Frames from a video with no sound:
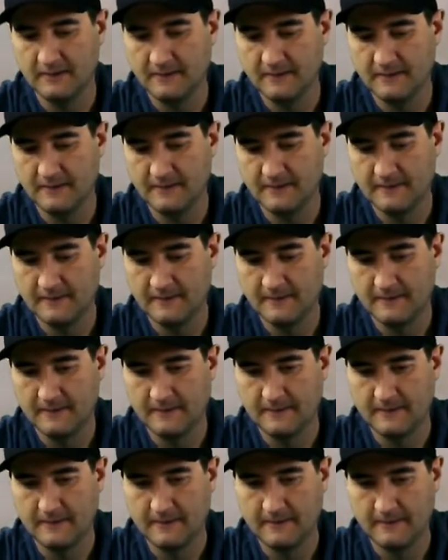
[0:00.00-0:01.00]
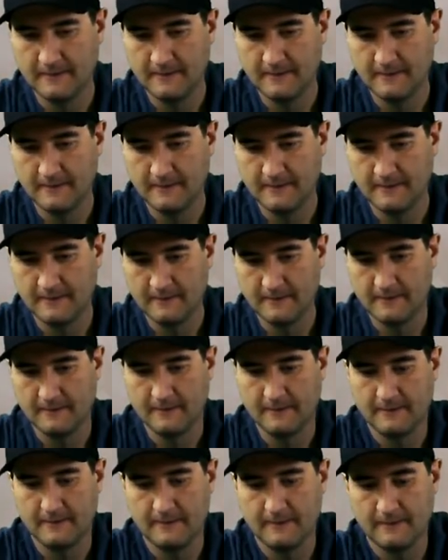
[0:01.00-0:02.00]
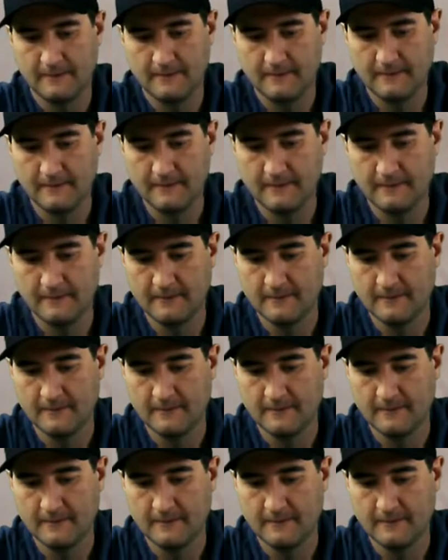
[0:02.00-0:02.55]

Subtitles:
No one is speaking in this clip.